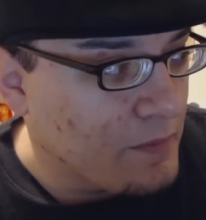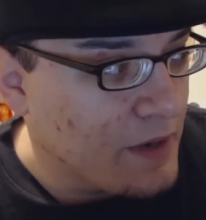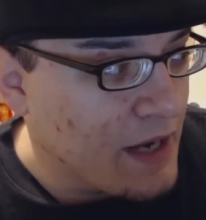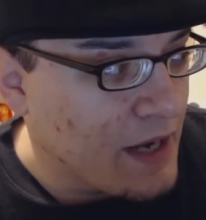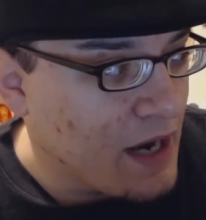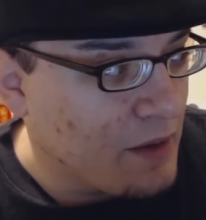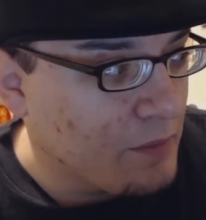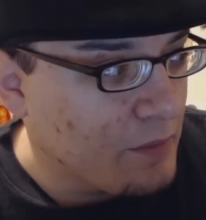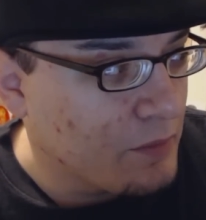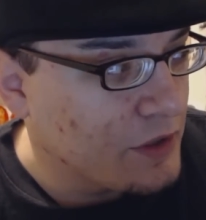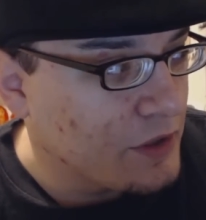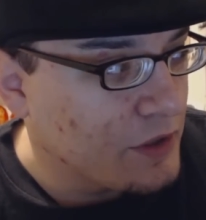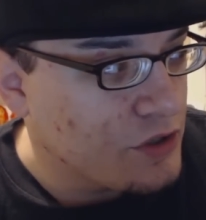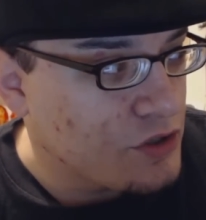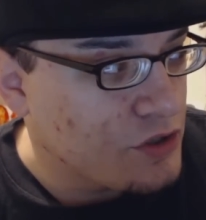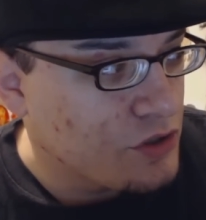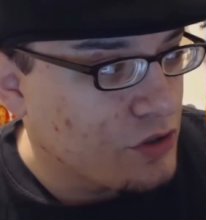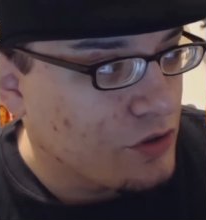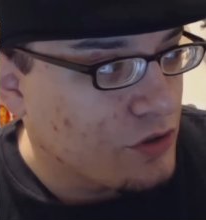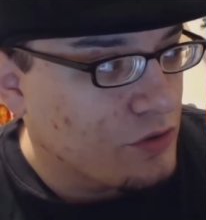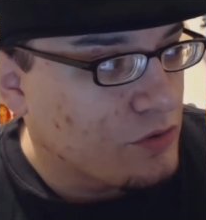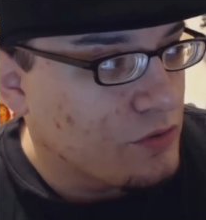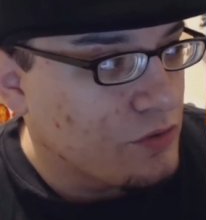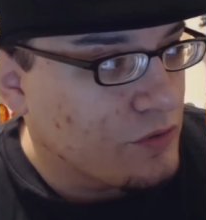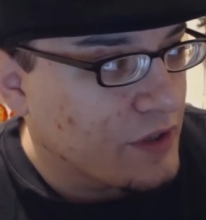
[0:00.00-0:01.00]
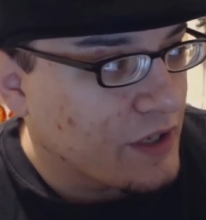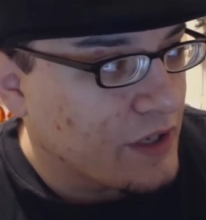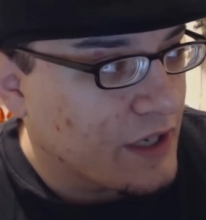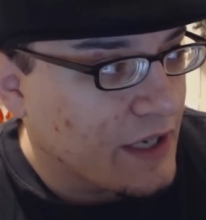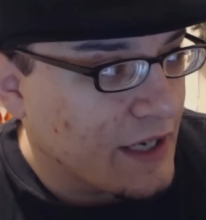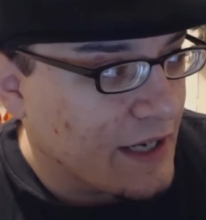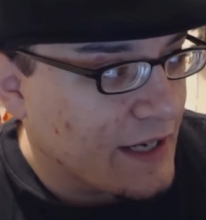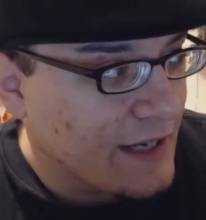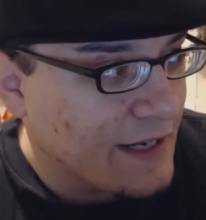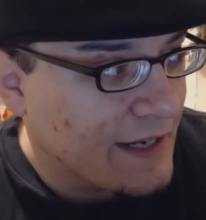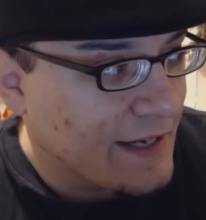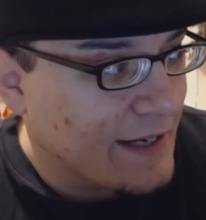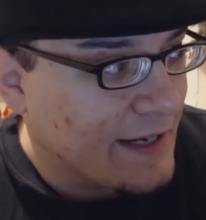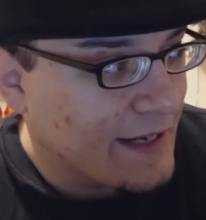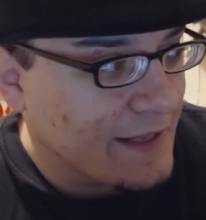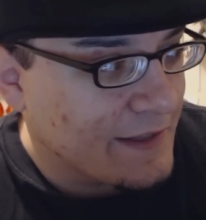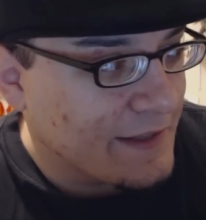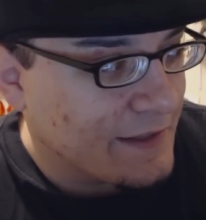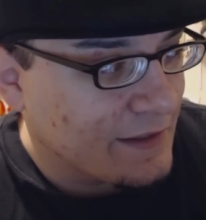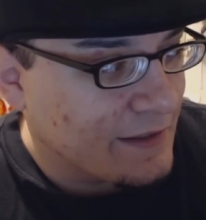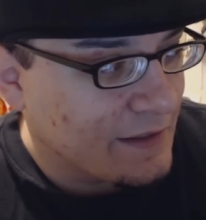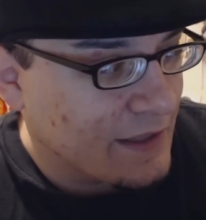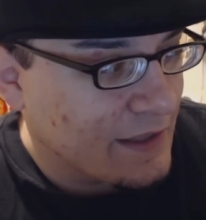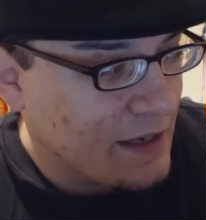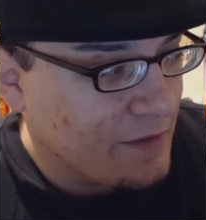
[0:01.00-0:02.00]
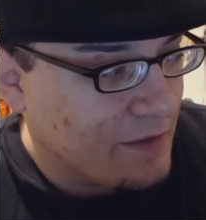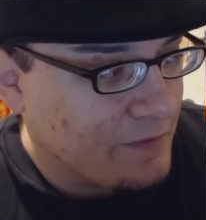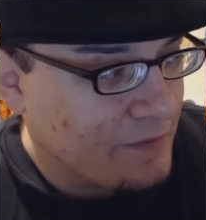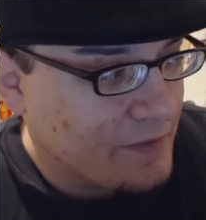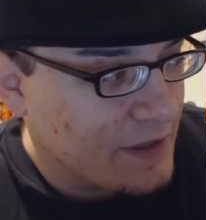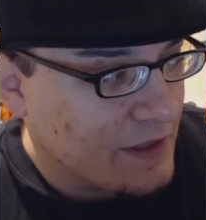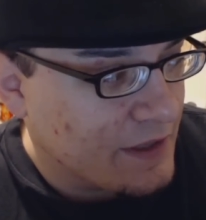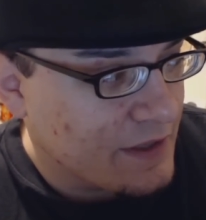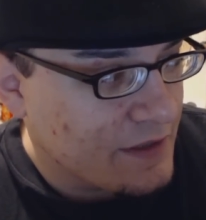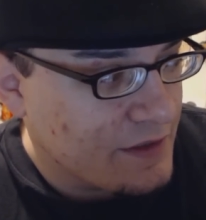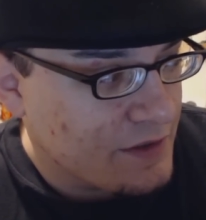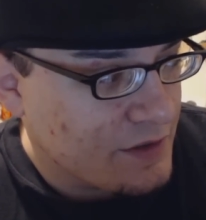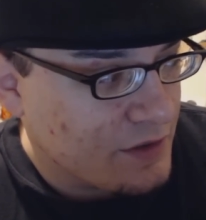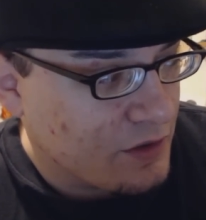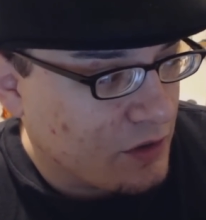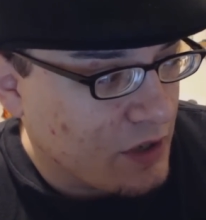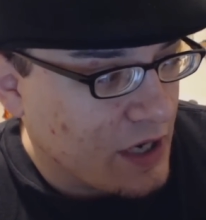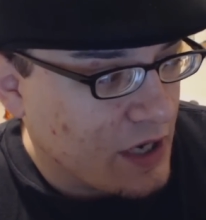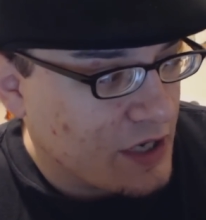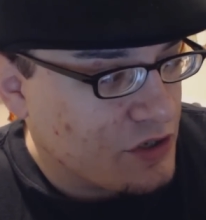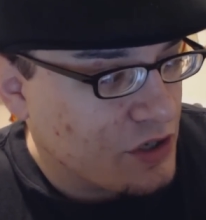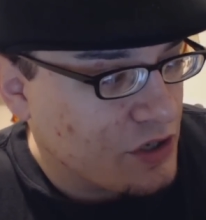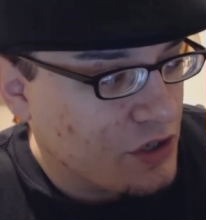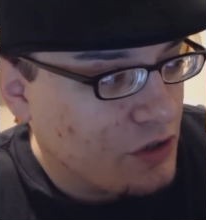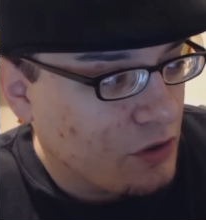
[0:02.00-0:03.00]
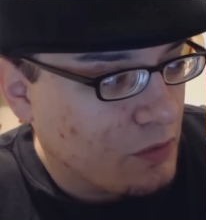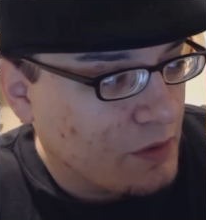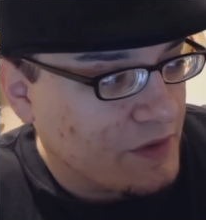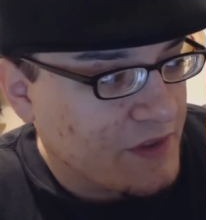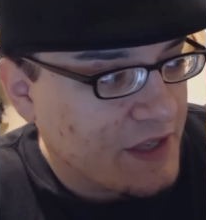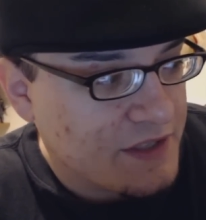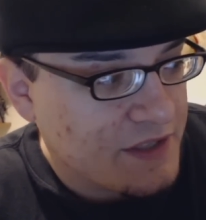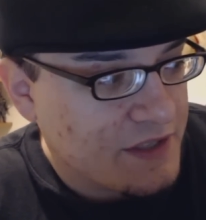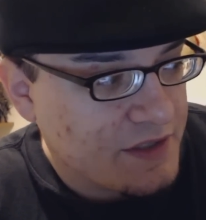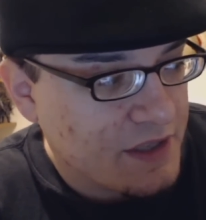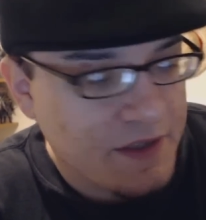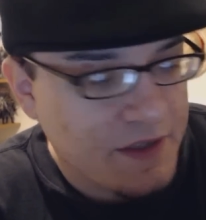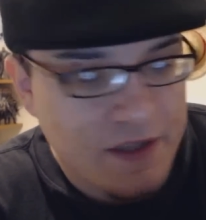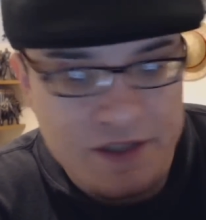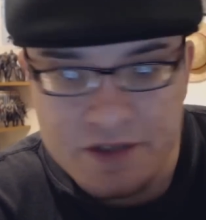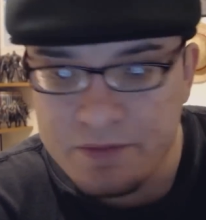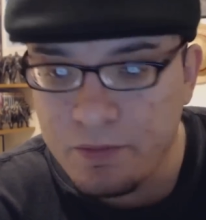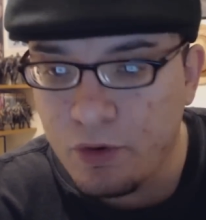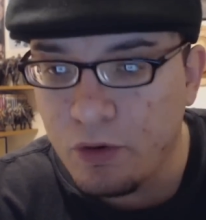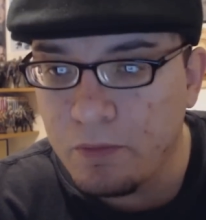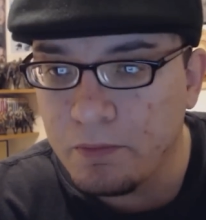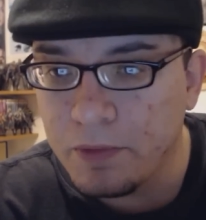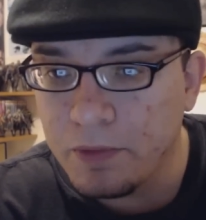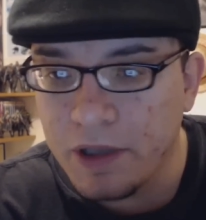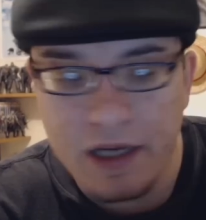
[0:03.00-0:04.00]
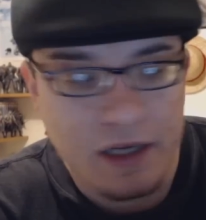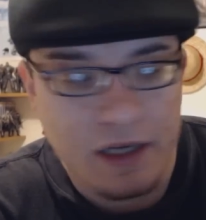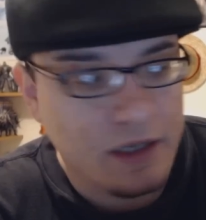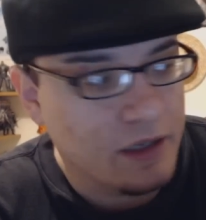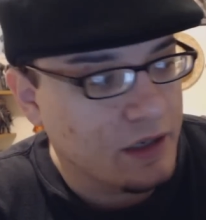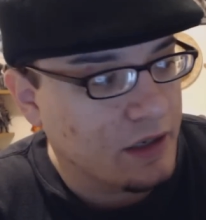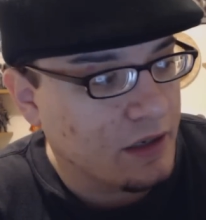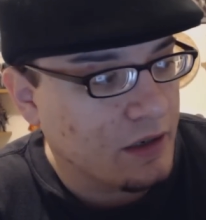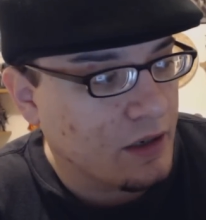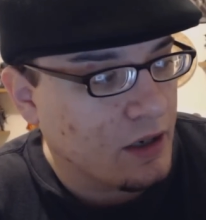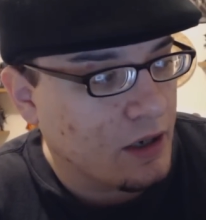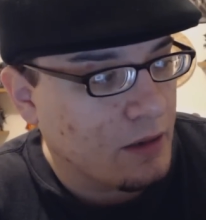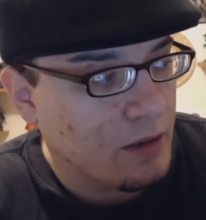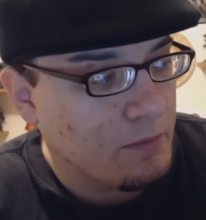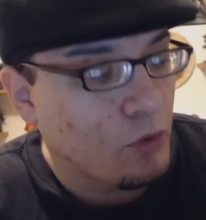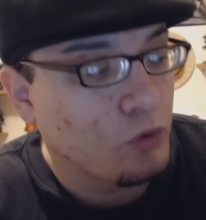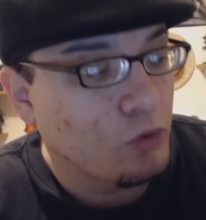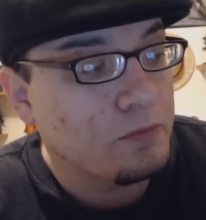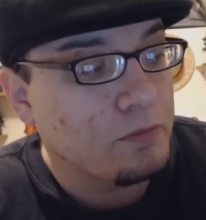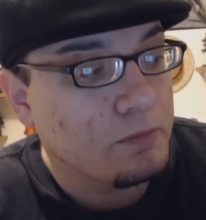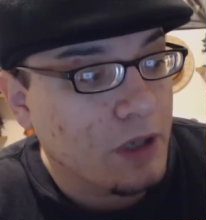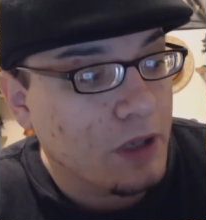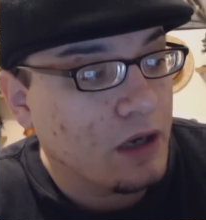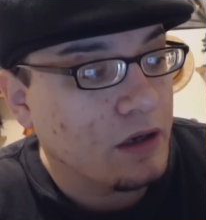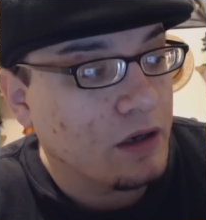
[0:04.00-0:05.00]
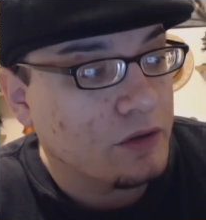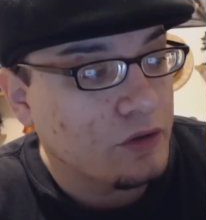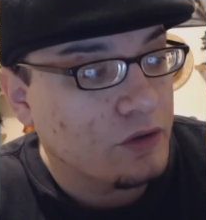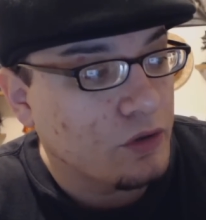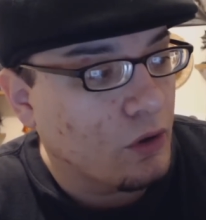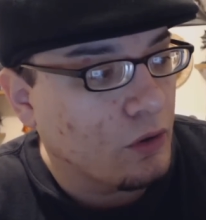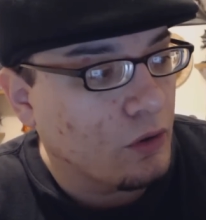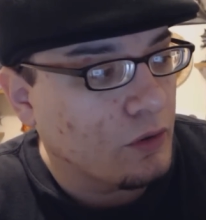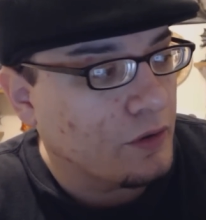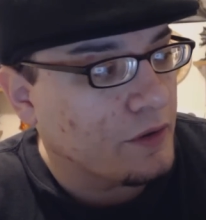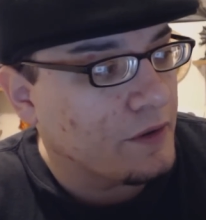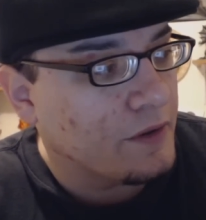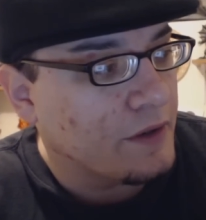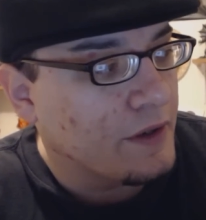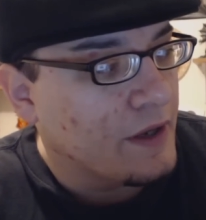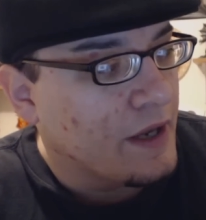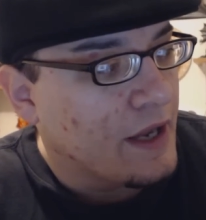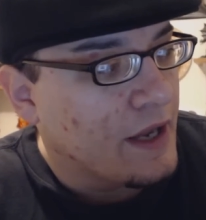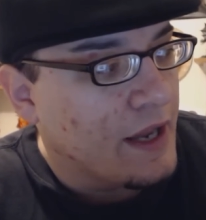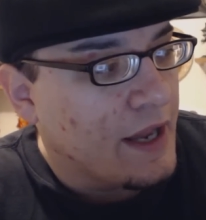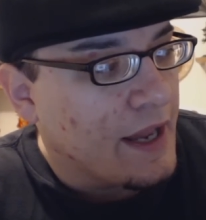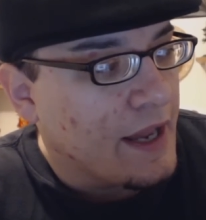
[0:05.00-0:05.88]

Not really sure who the guy on the left is. Or actually, you know what? That's uh, that's Mont Blanc, uh, Mont Blanc Noland.